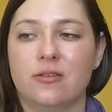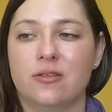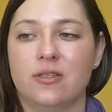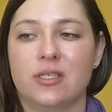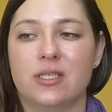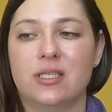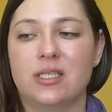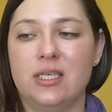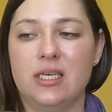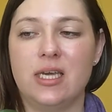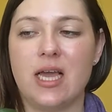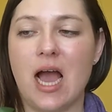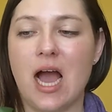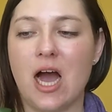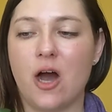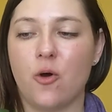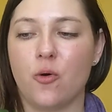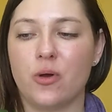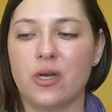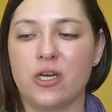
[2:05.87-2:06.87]
see
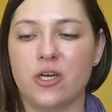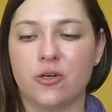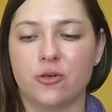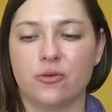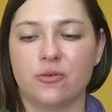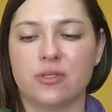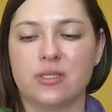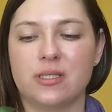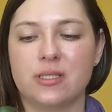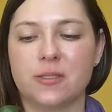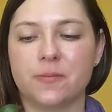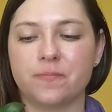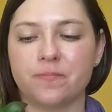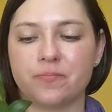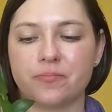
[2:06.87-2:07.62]
how it goes.